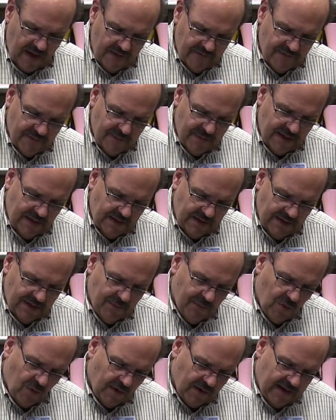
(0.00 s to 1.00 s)
have to be a
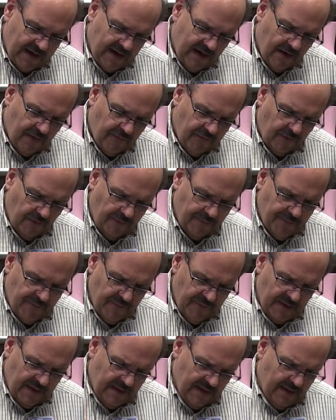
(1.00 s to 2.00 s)
little more careful,
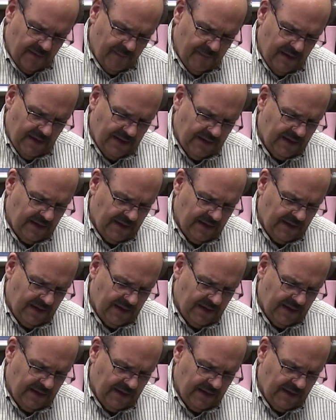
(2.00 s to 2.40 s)
be a